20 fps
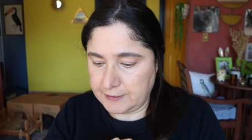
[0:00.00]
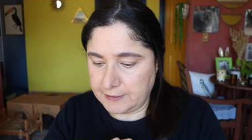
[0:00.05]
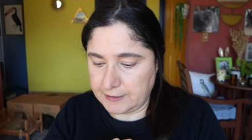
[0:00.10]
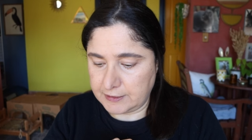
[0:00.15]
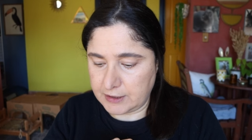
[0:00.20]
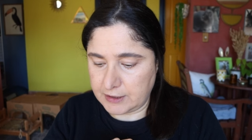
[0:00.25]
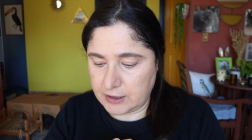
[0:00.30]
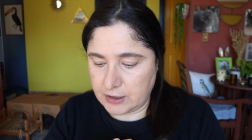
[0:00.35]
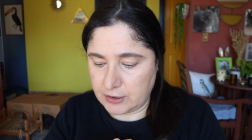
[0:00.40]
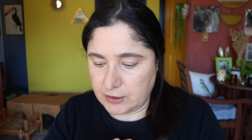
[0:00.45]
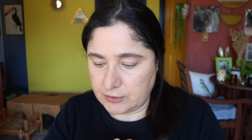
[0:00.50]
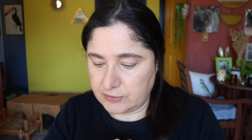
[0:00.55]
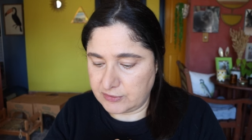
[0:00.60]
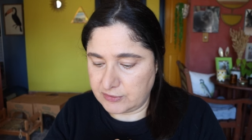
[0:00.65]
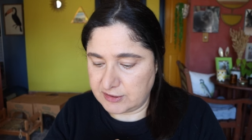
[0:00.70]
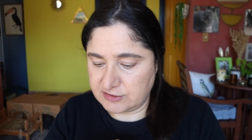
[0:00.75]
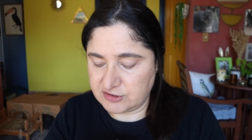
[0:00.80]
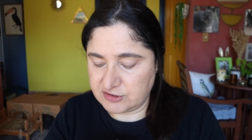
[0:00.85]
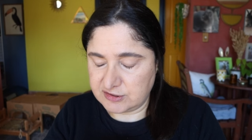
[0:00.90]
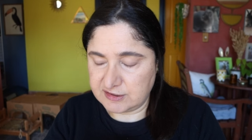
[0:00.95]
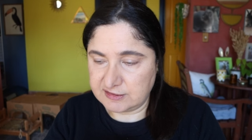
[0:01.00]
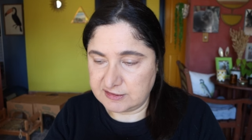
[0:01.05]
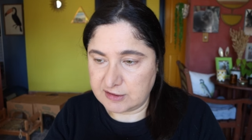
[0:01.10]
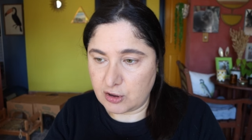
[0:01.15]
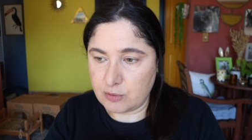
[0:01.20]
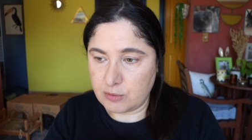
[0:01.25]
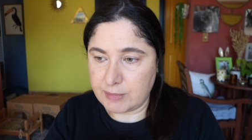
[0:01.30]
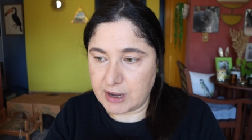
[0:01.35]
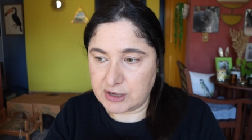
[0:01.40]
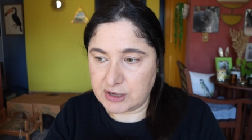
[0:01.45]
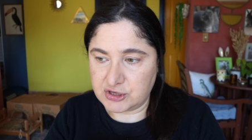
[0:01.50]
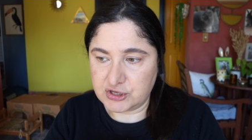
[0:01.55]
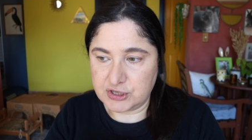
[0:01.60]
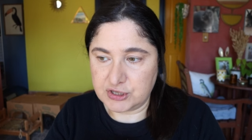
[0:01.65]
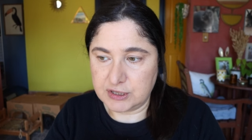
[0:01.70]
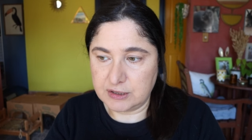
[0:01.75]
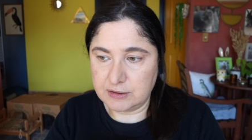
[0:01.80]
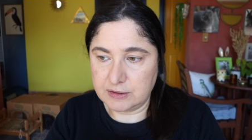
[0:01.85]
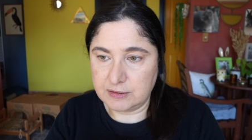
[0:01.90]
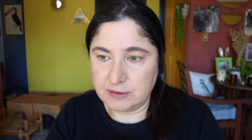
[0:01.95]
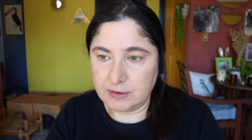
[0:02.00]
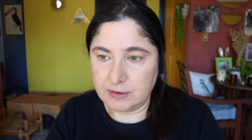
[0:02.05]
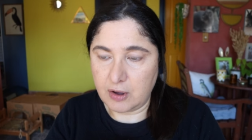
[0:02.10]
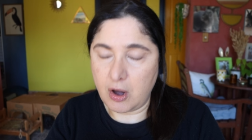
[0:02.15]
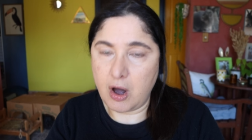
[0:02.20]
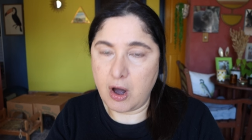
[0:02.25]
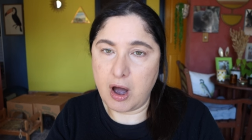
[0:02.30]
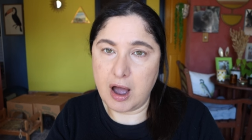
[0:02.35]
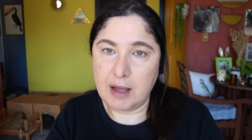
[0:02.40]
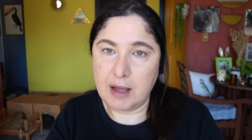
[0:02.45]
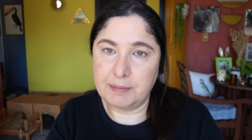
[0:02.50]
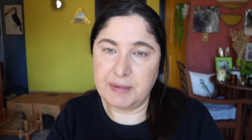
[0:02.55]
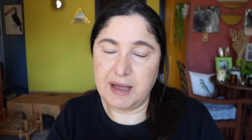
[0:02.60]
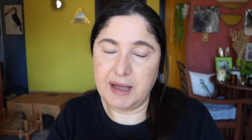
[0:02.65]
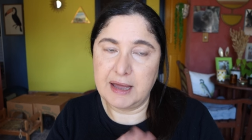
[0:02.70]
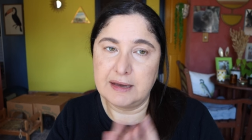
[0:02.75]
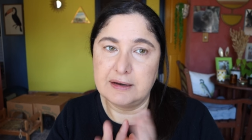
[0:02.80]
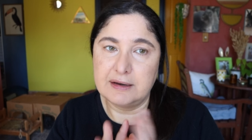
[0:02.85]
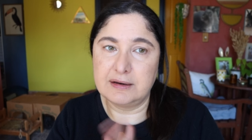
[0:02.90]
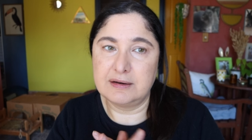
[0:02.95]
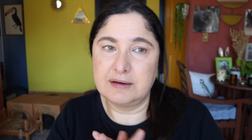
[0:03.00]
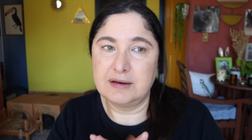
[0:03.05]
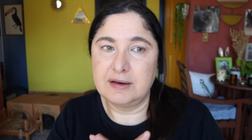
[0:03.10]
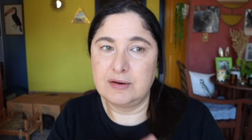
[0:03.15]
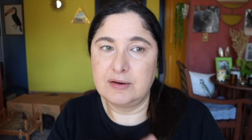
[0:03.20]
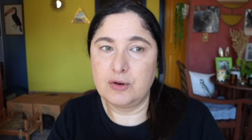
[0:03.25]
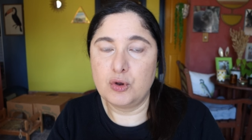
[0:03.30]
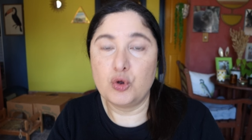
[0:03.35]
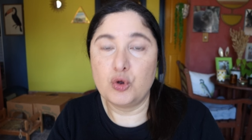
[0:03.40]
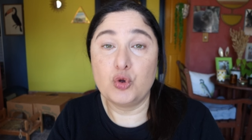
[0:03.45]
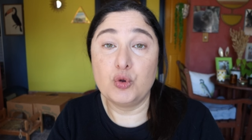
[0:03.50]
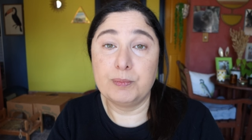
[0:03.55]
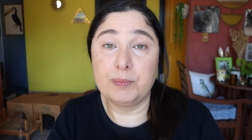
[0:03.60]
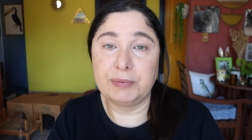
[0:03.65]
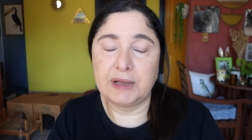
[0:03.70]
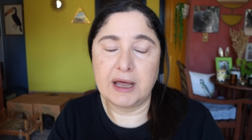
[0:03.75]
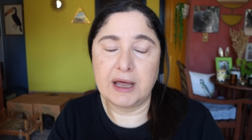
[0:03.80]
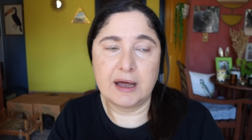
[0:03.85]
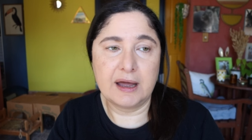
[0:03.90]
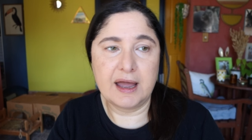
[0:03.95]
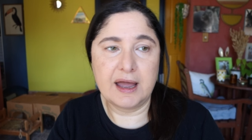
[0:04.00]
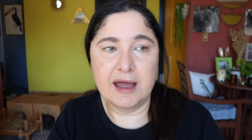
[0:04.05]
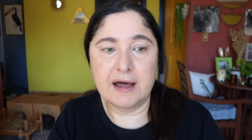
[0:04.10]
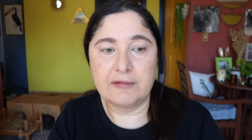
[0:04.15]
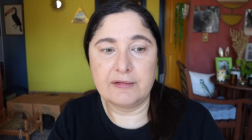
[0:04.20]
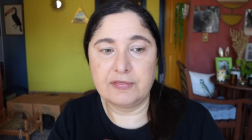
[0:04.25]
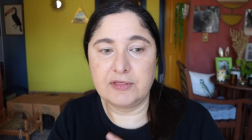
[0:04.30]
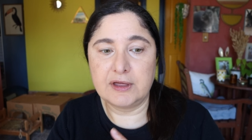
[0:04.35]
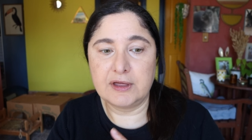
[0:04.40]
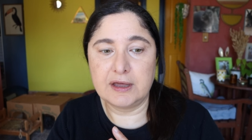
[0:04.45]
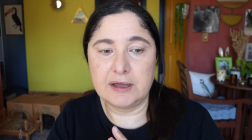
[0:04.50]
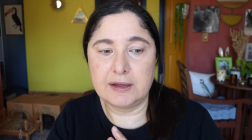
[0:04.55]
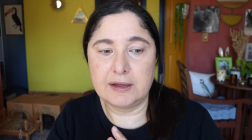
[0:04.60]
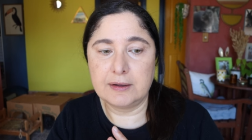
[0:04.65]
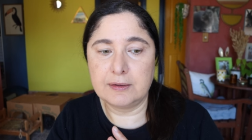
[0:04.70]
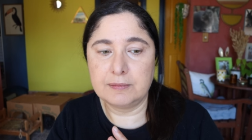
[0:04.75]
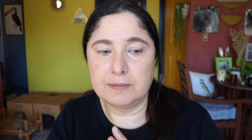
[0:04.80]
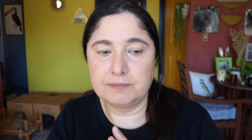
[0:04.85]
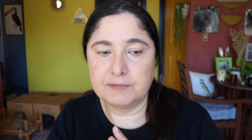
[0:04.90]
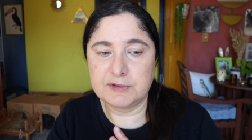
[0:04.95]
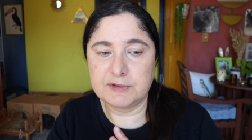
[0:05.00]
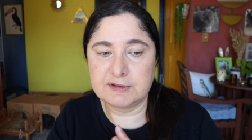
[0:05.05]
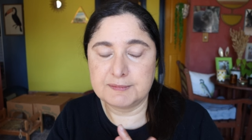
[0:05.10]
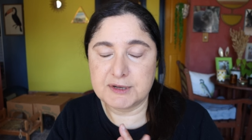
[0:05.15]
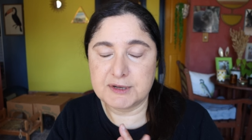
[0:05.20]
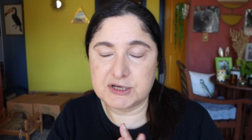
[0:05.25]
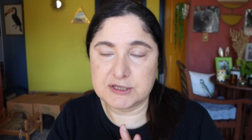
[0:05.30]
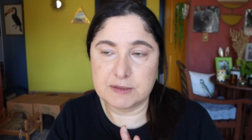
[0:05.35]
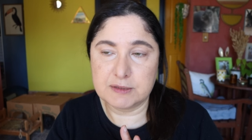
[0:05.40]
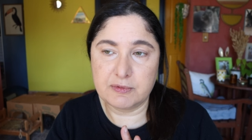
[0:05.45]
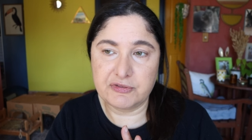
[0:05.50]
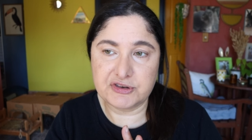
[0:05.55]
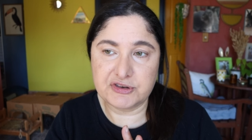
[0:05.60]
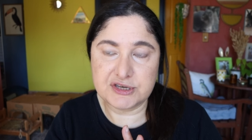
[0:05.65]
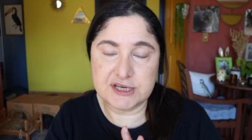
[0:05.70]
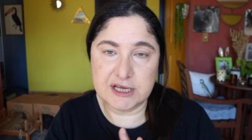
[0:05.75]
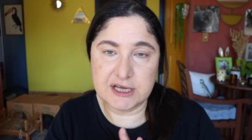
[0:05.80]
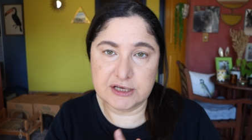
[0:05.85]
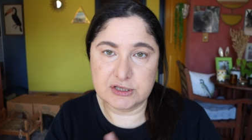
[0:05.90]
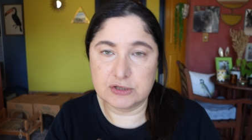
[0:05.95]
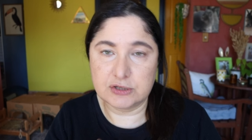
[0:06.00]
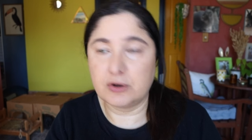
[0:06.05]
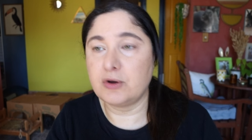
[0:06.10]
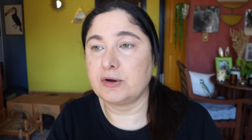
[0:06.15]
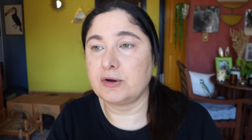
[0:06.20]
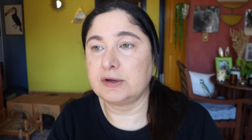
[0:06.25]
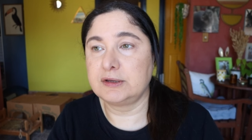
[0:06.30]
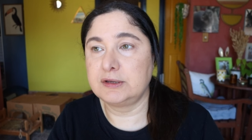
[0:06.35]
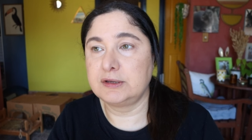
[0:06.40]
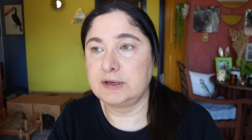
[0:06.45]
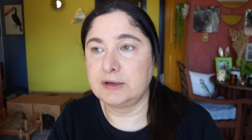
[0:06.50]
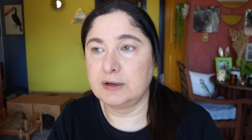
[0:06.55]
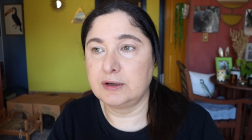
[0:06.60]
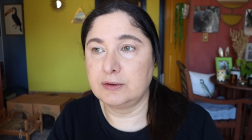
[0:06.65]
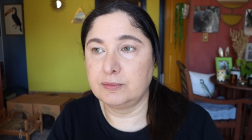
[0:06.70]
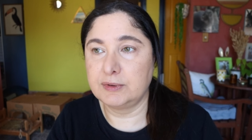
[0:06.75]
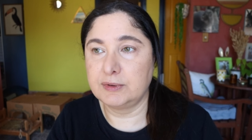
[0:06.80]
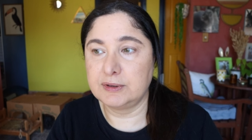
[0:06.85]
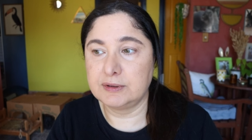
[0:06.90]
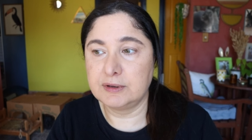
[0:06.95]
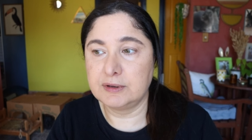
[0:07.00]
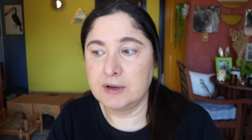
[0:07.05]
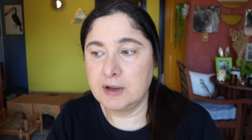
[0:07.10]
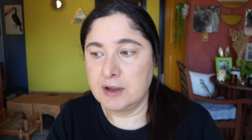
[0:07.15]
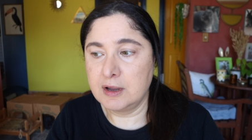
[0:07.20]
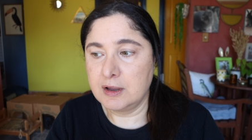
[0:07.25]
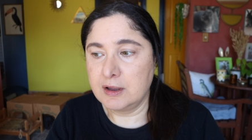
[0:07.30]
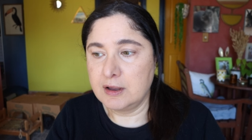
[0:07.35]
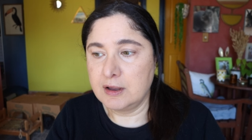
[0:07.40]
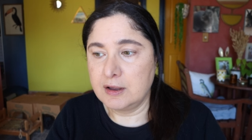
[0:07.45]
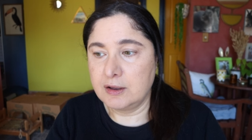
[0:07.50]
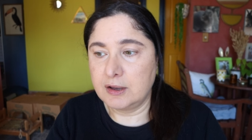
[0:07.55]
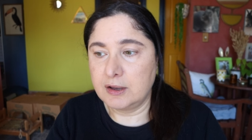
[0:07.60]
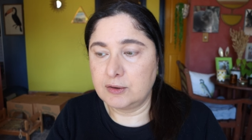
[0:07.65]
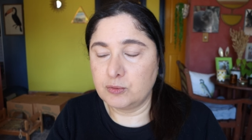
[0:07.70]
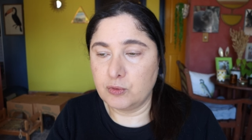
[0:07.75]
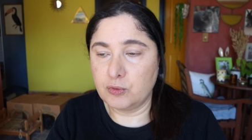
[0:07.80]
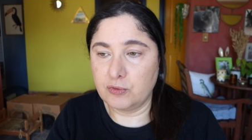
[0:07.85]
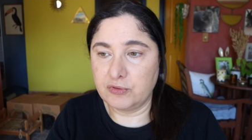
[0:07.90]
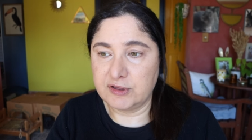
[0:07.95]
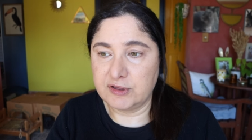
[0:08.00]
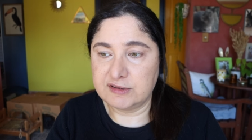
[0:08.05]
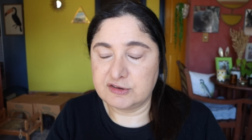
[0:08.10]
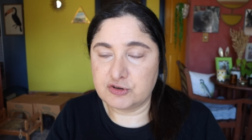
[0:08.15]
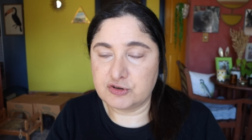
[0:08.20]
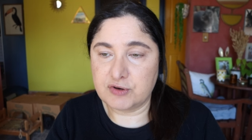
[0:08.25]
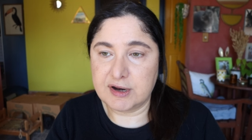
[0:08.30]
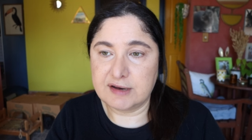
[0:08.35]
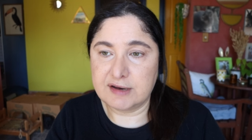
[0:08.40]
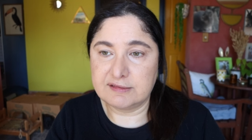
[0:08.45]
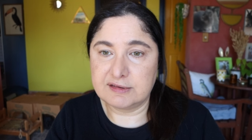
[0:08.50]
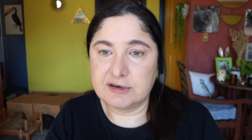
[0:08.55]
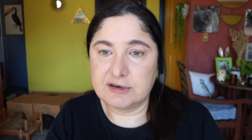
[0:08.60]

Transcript: you know, there's just so much hype and hoopla out there, especially with TikTok, you know, and and all these trends.